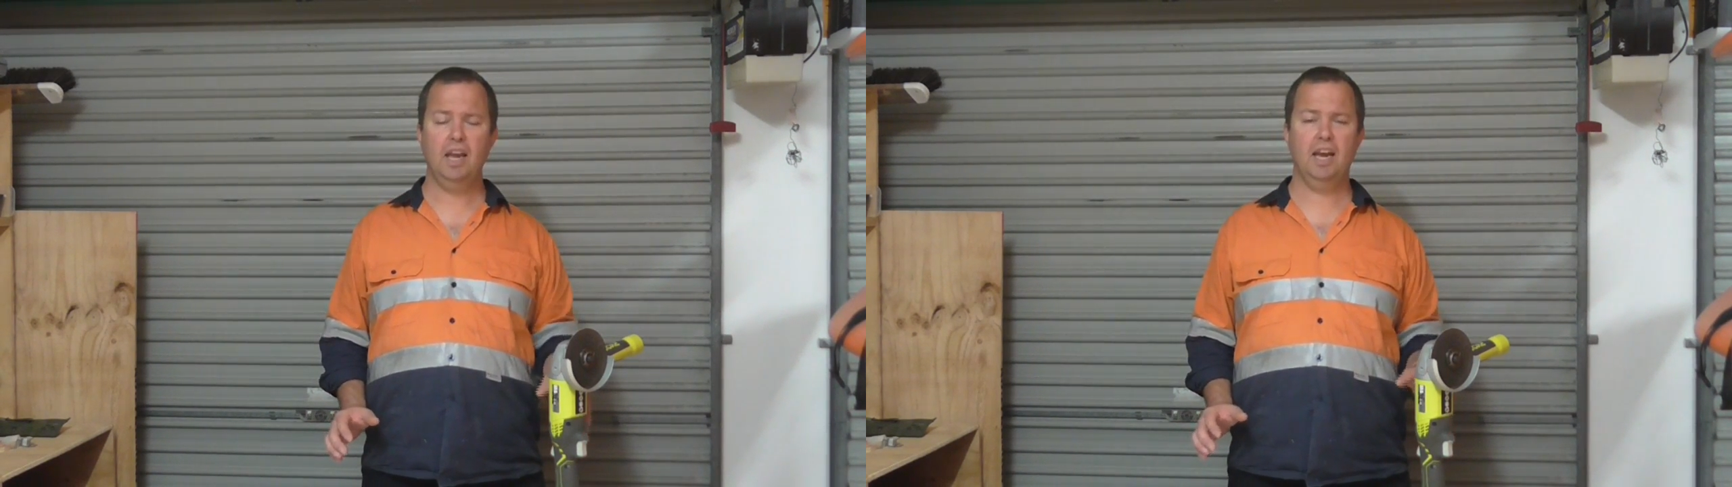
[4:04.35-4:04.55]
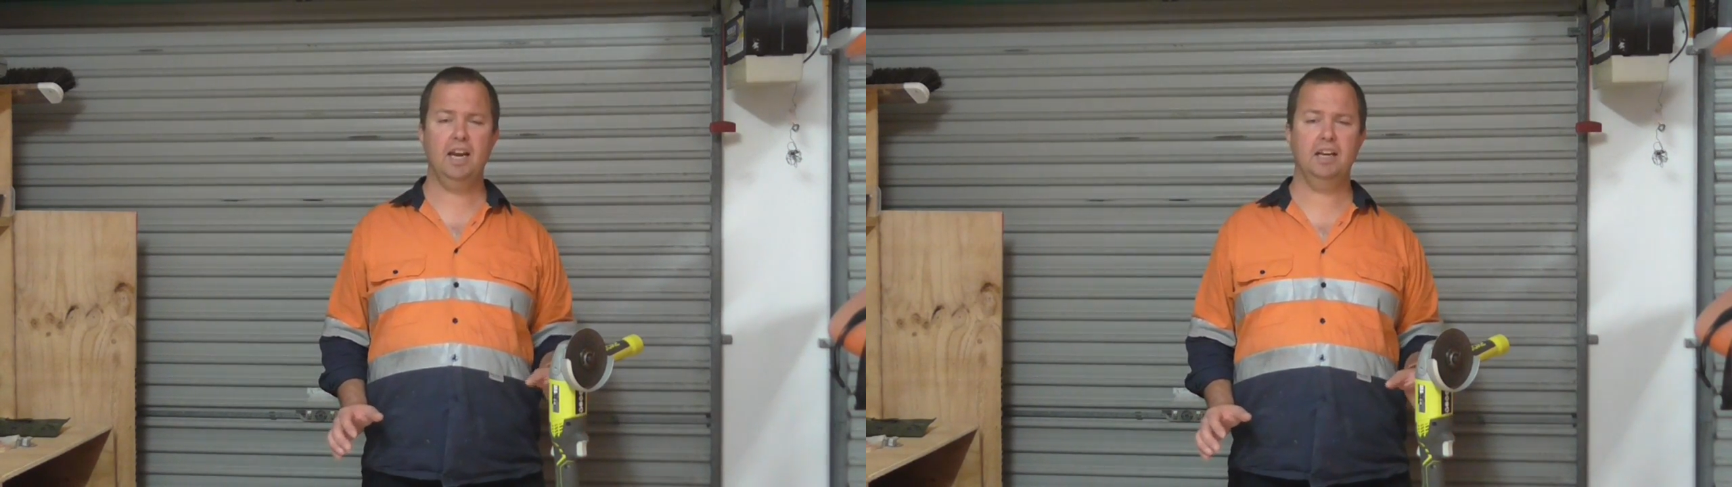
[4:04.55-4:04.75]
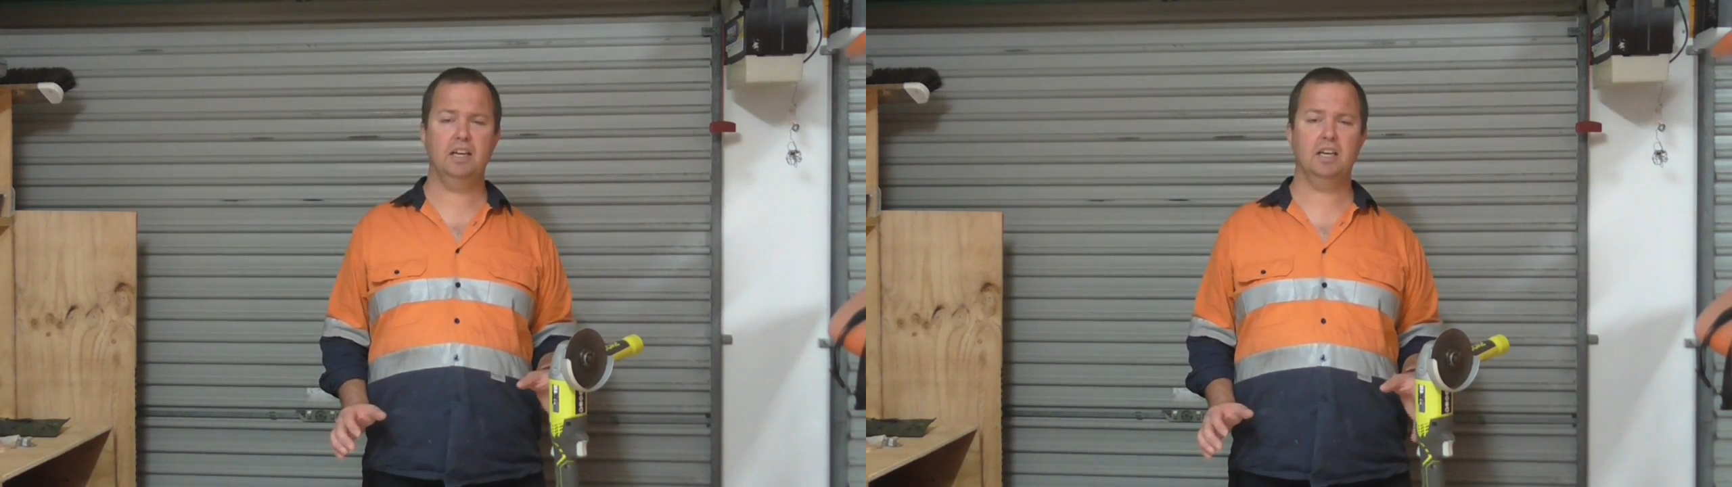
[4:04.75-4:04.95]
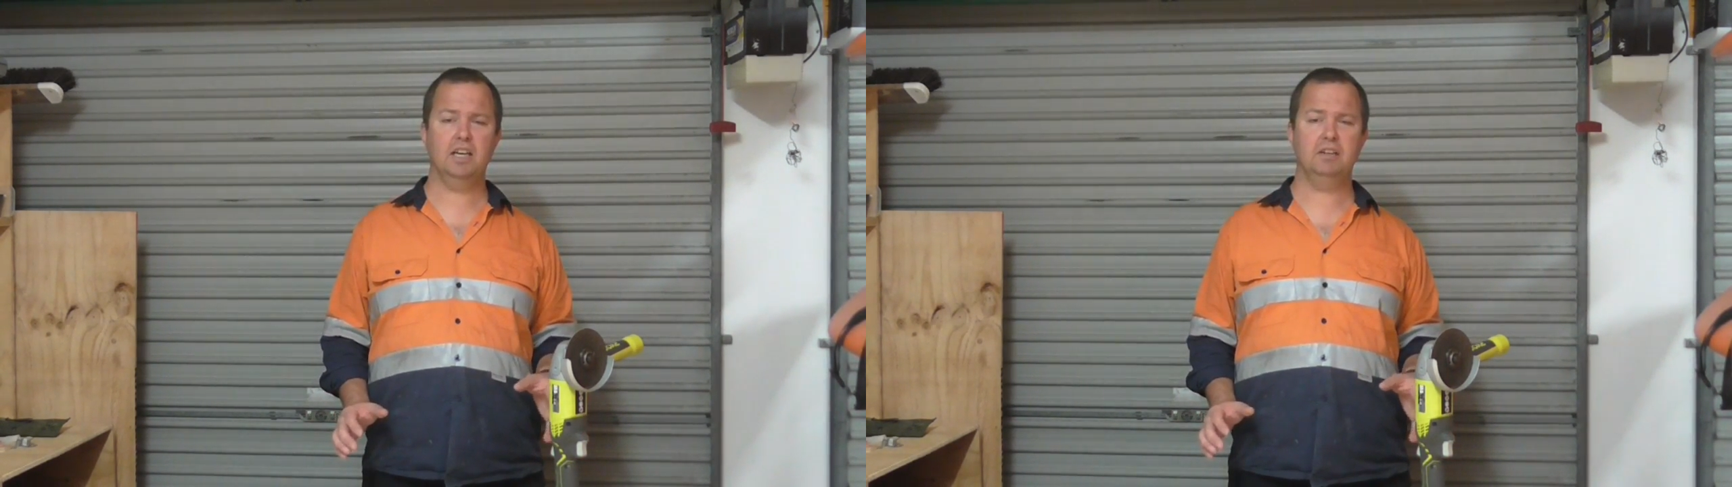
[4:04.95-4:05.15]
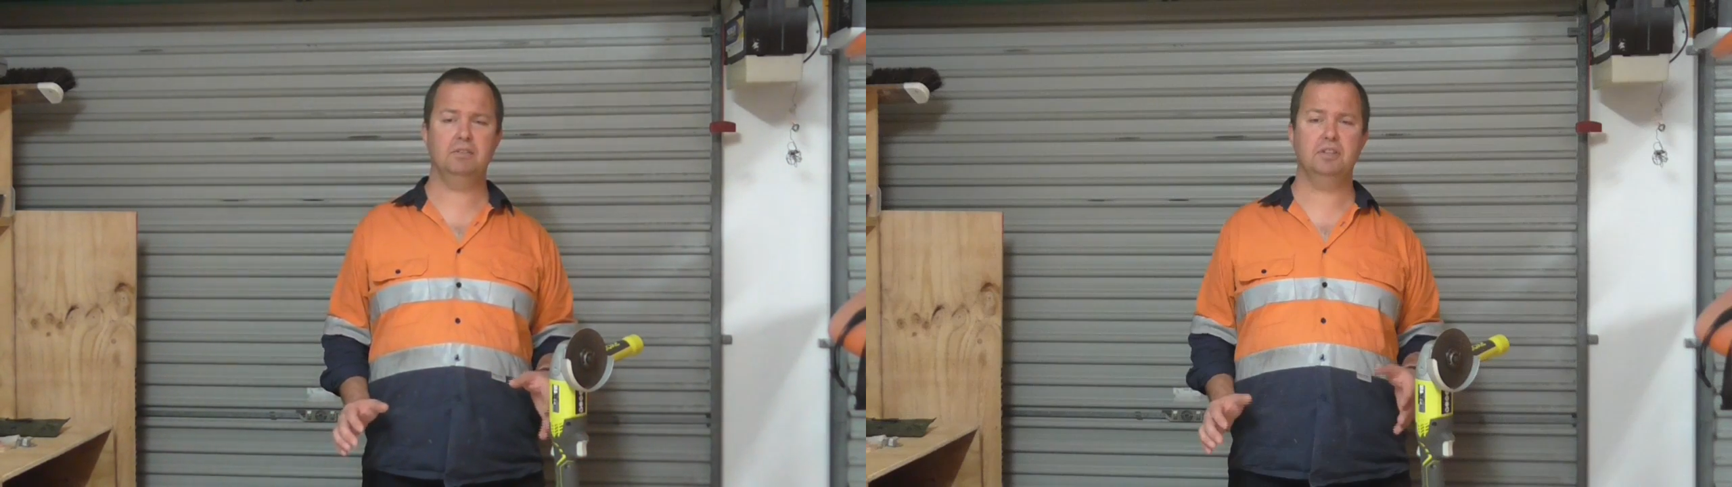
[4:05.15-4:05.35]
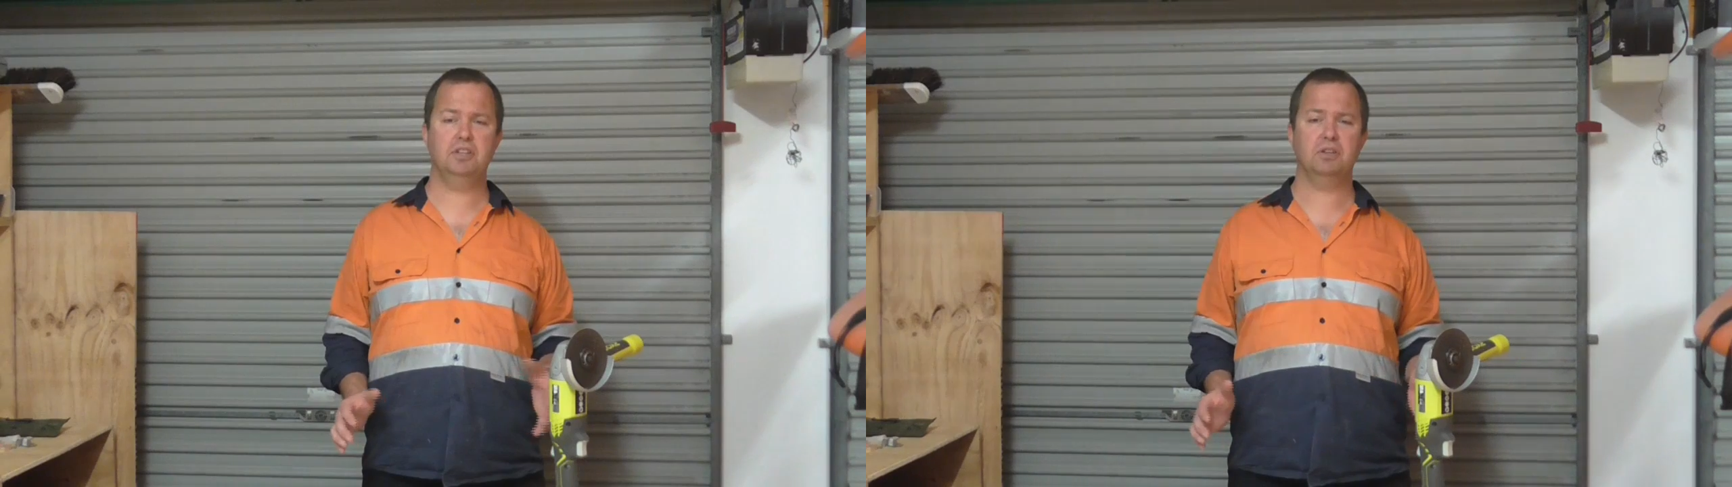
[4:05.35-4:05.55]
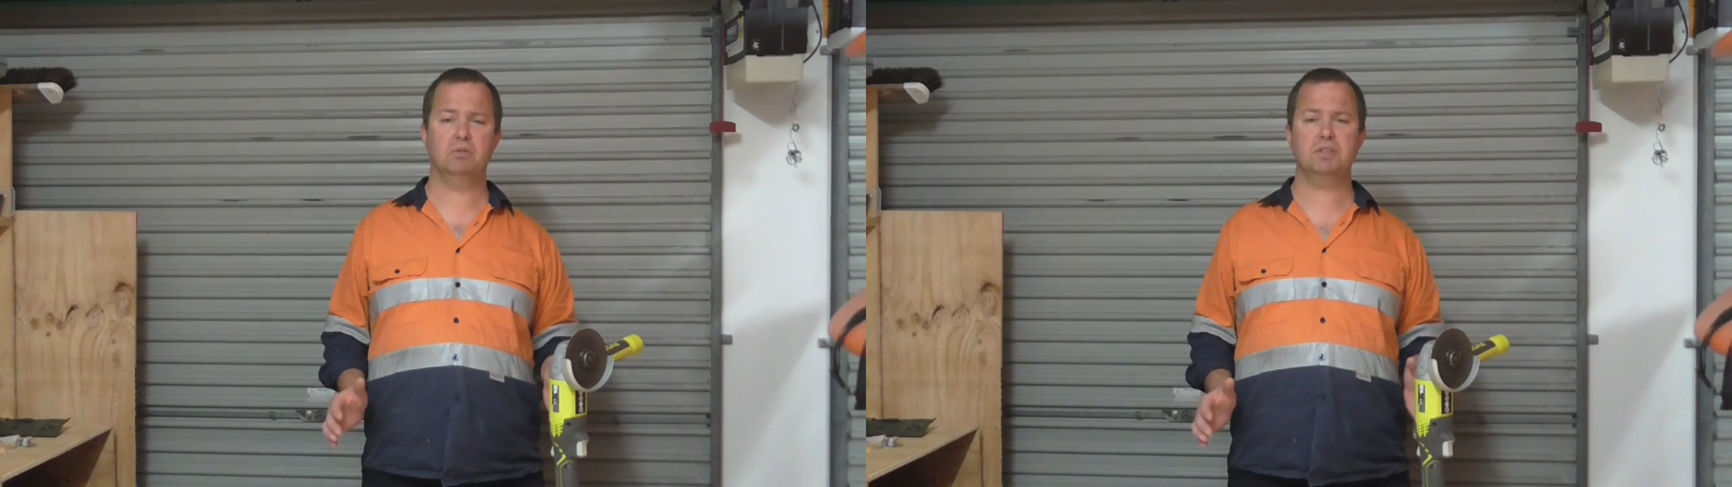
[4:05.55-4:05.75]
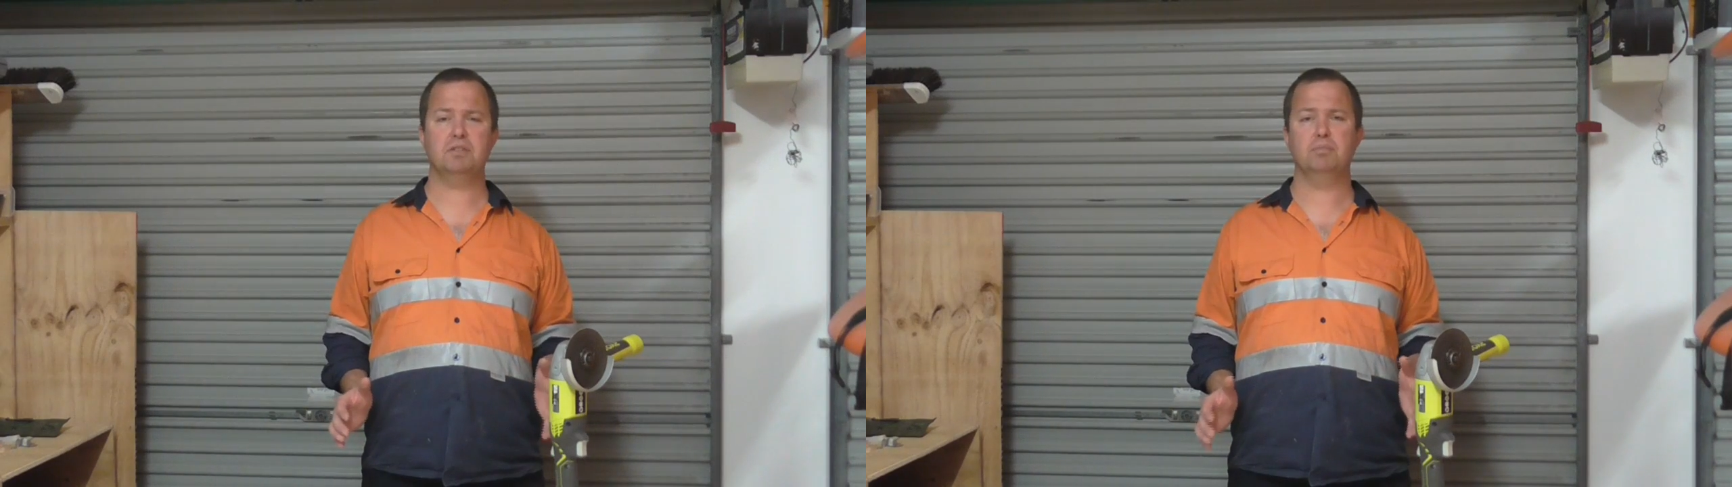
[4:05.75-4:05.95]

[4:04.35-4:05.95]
and you can always